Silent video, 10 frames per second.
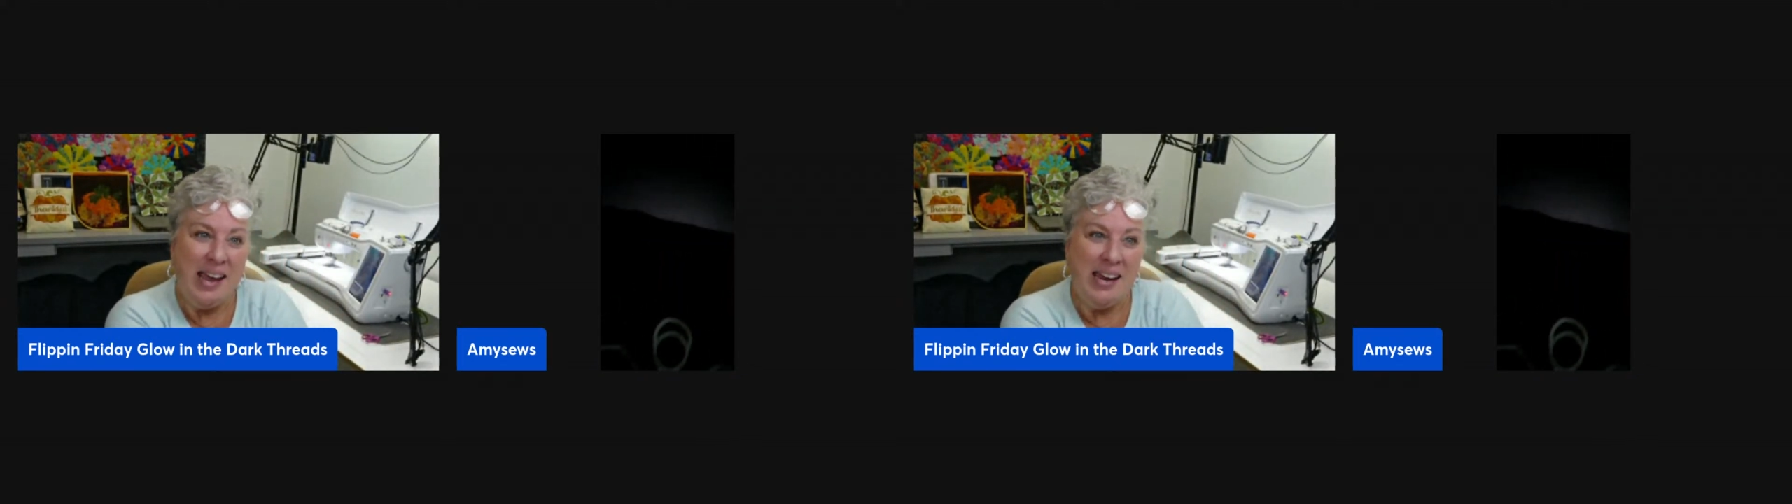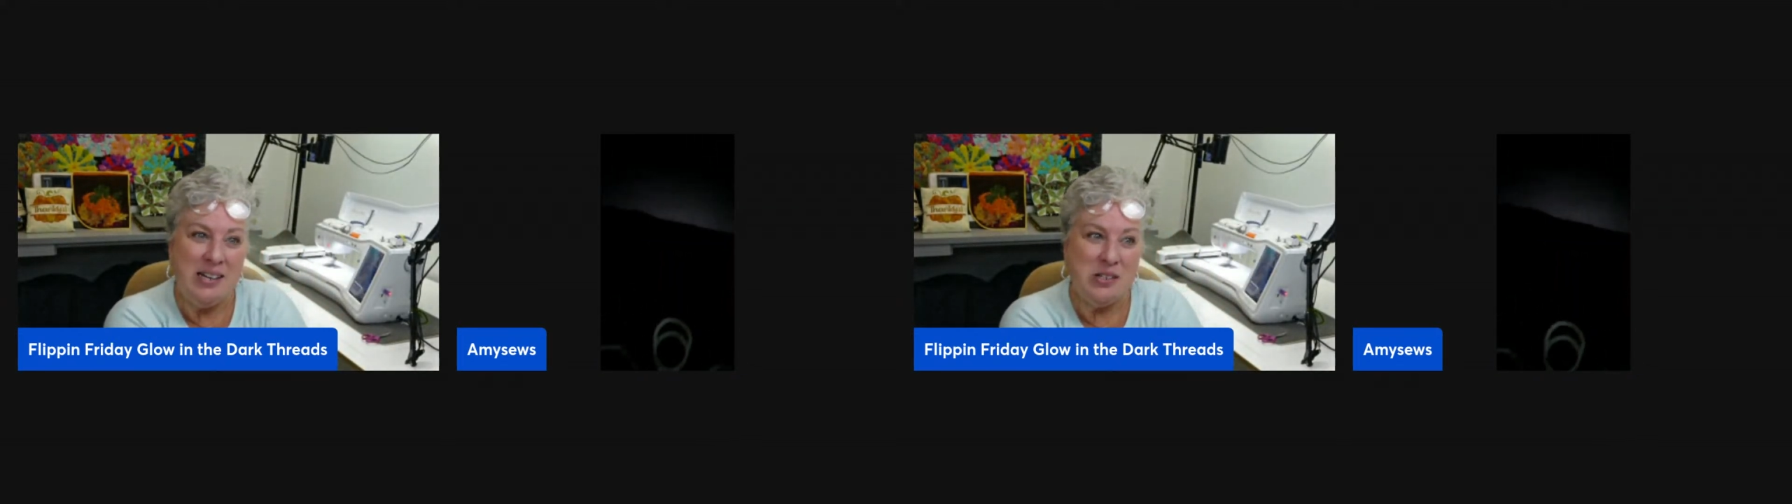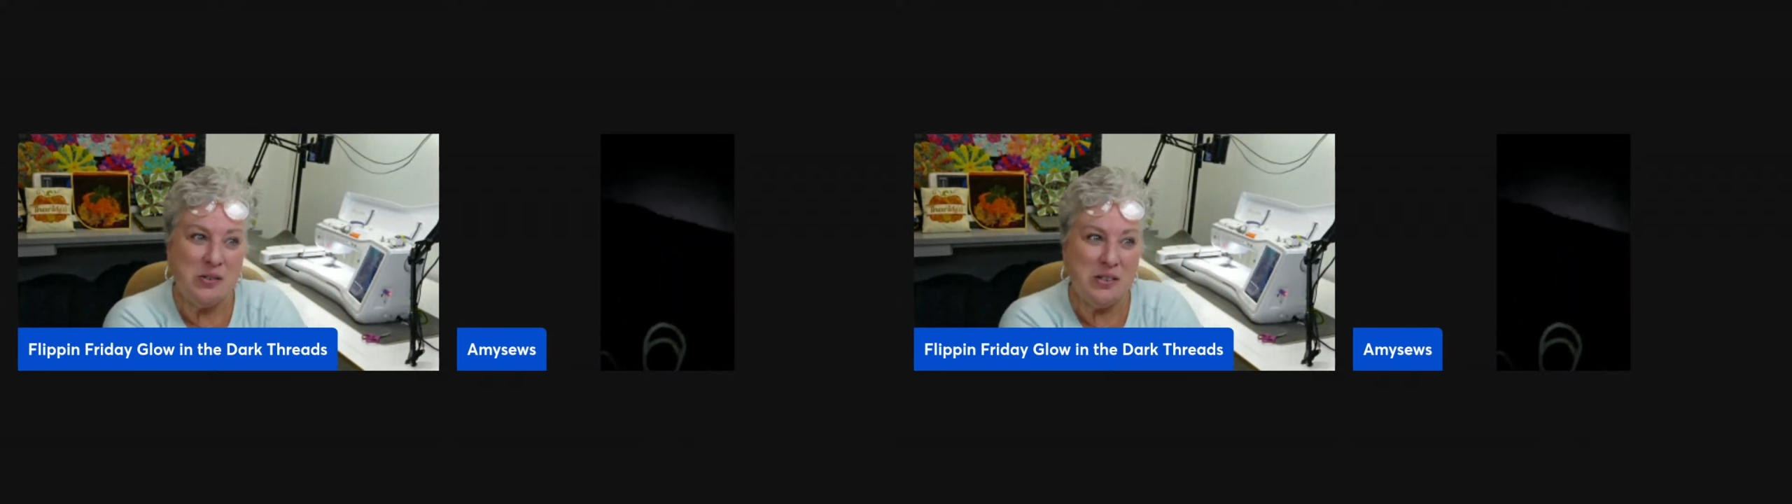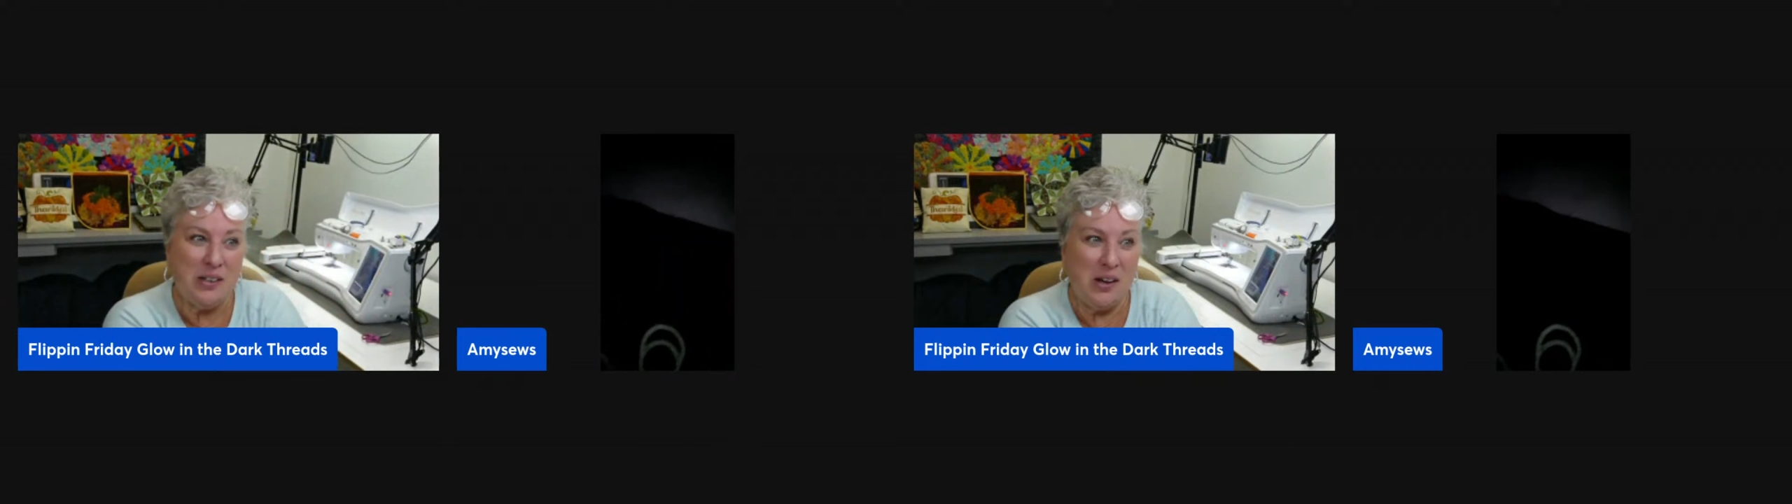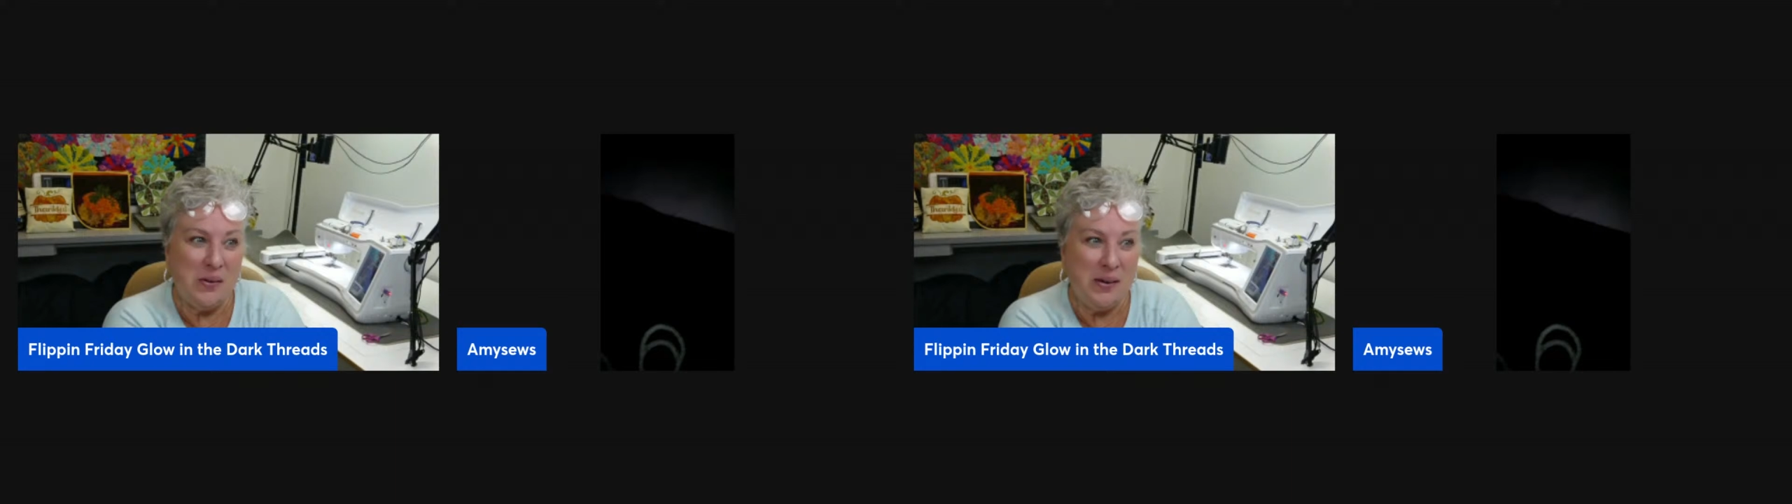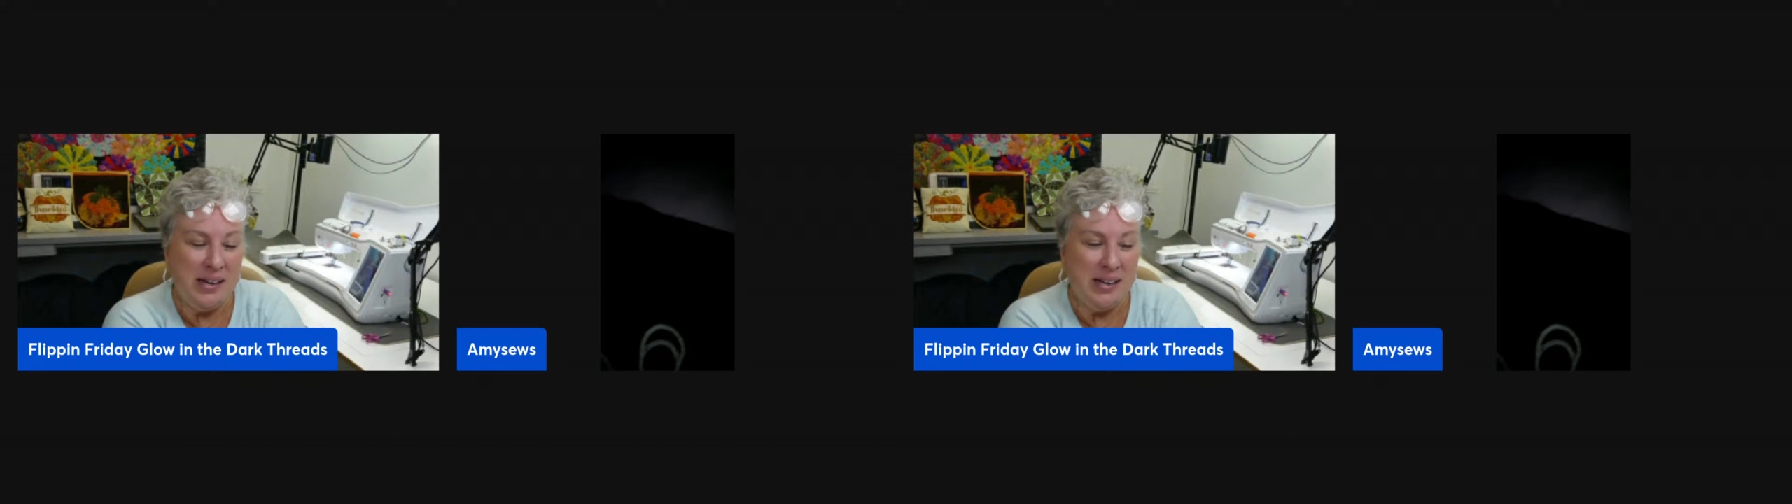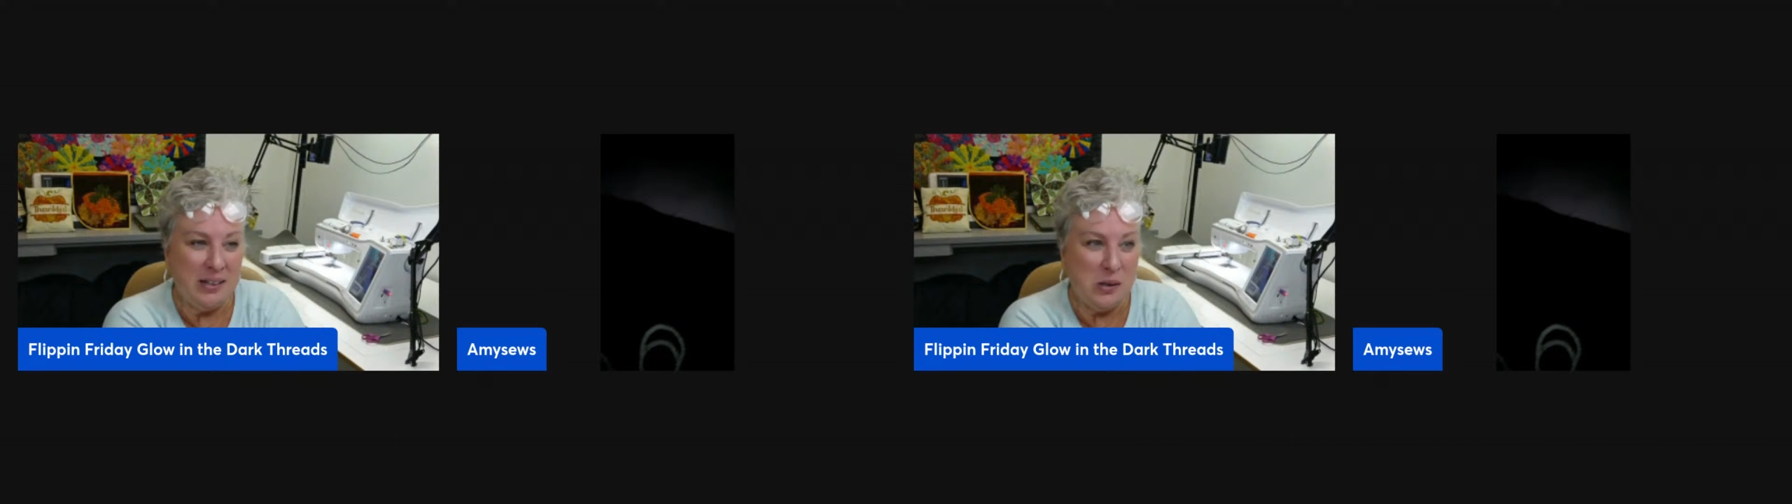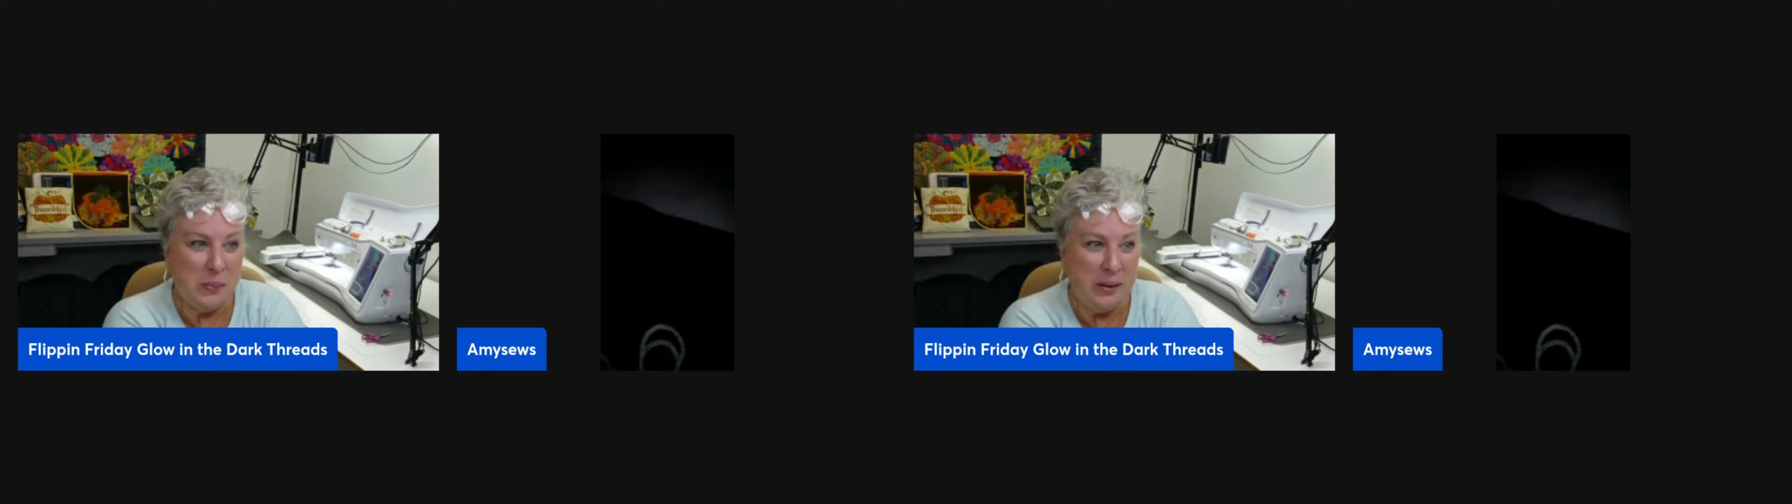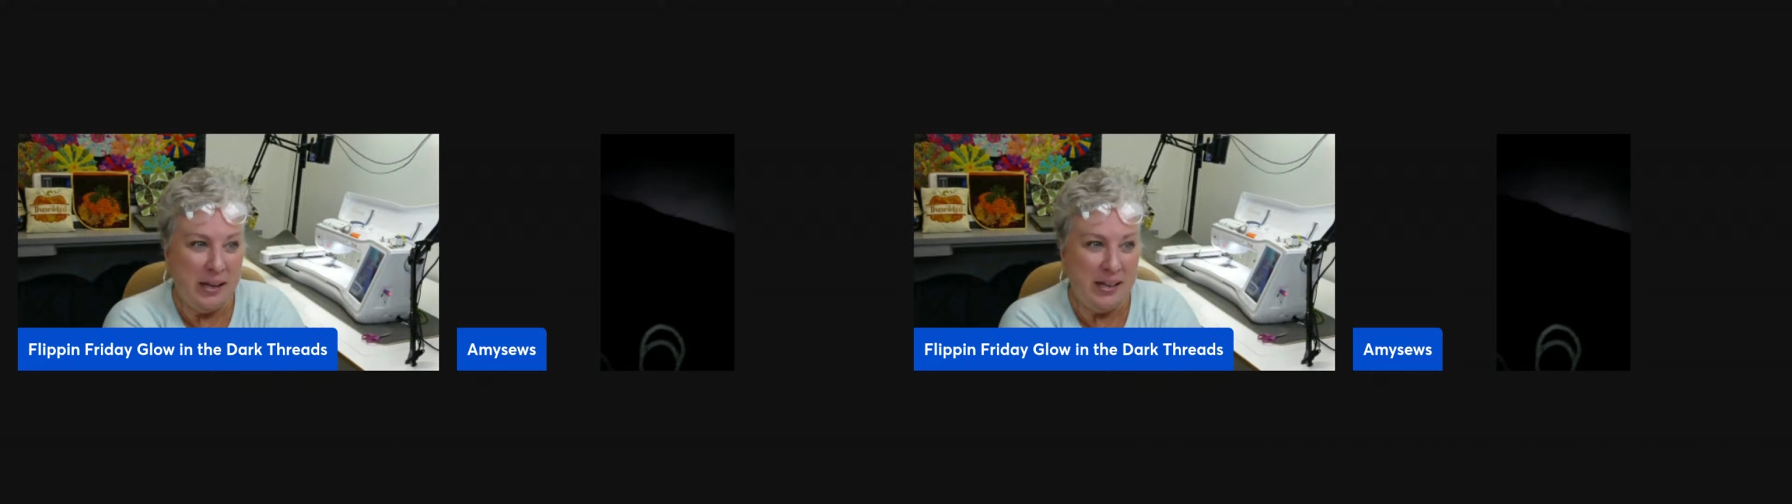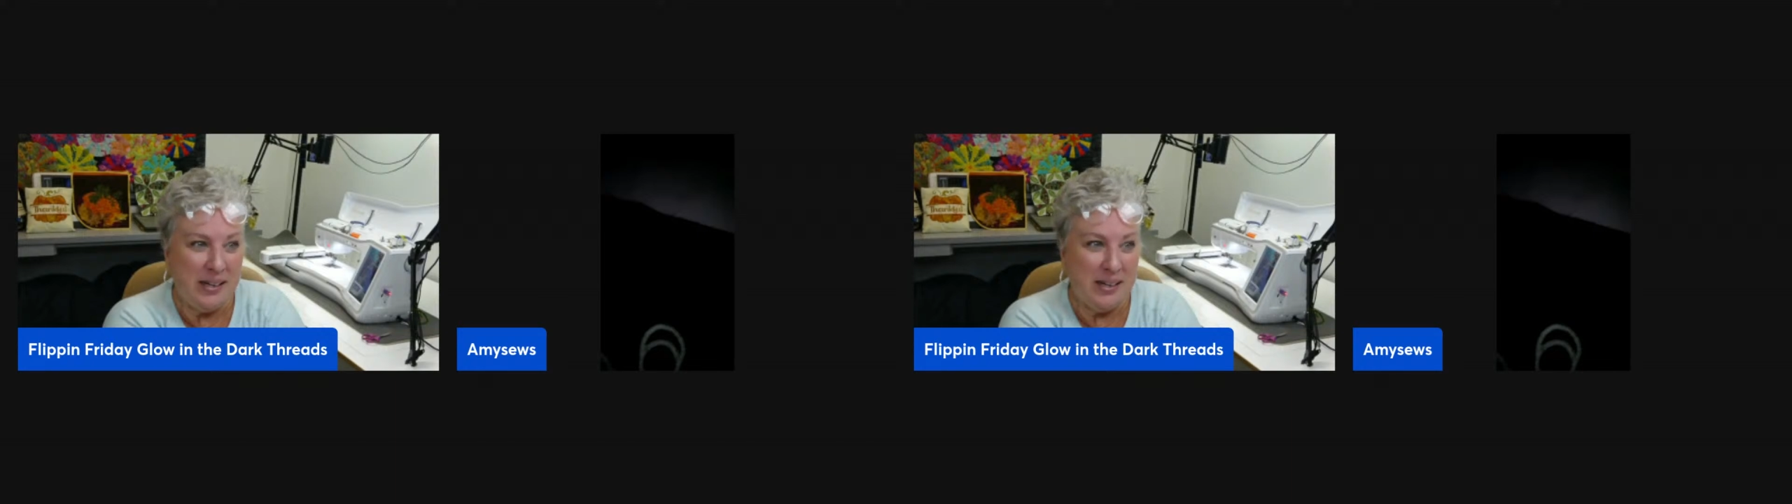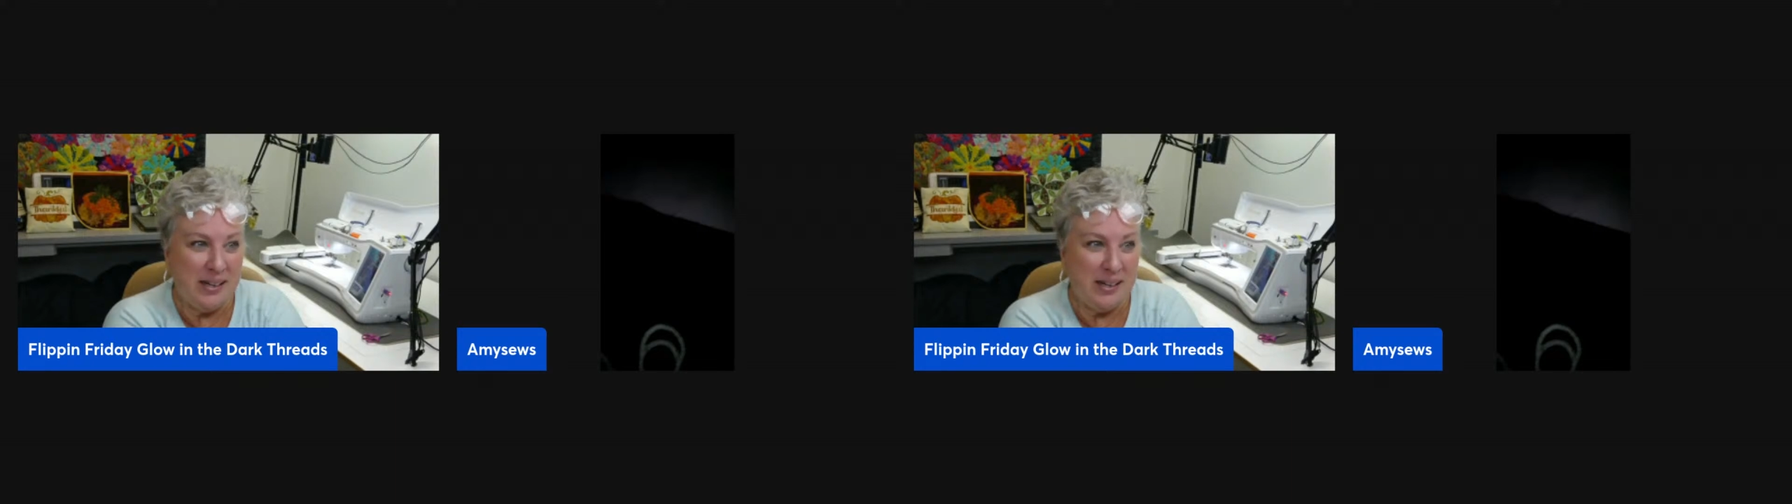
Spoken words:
angel glowing a little bit.